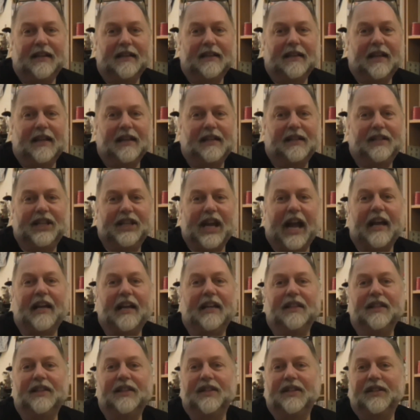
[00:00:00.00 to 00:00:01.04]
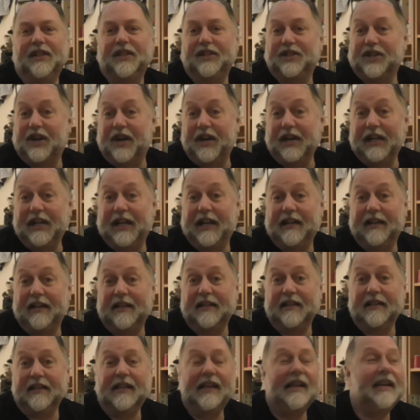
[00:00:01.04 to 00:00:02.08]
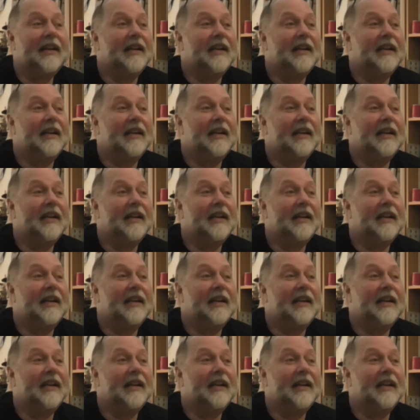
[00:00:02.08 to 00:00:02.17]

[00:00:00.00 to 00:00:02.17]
like Jack and the Giant Killer,